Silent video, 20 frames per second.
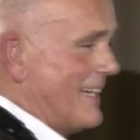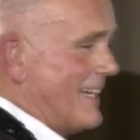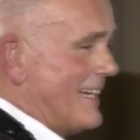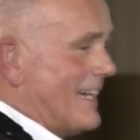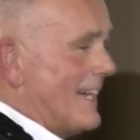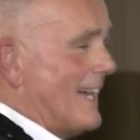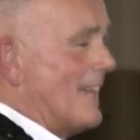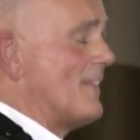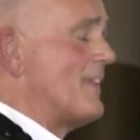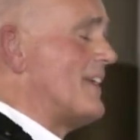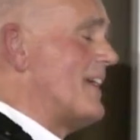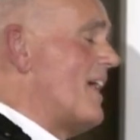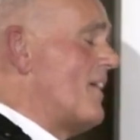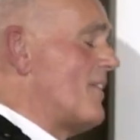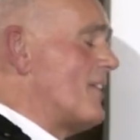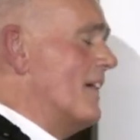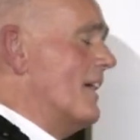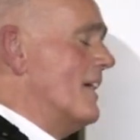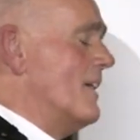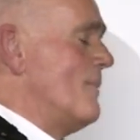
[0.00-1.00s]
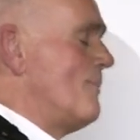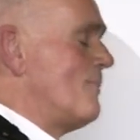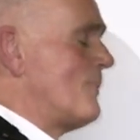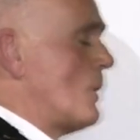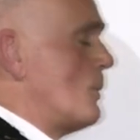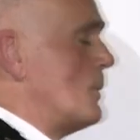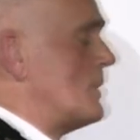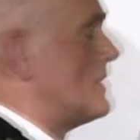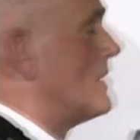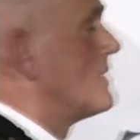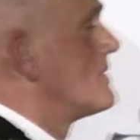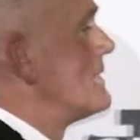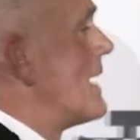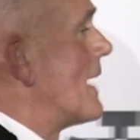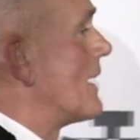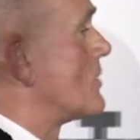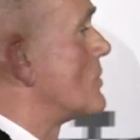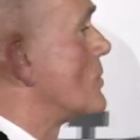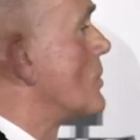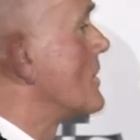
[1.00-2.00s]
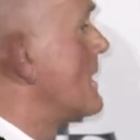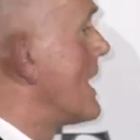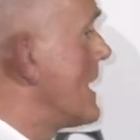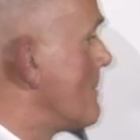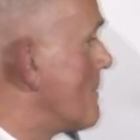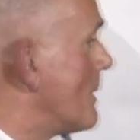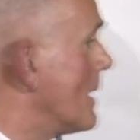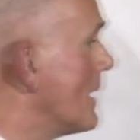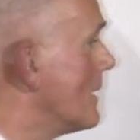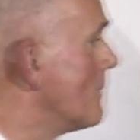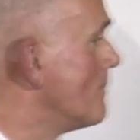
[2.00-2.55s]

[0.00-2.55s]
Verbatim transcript: and the other was his next door neighbor,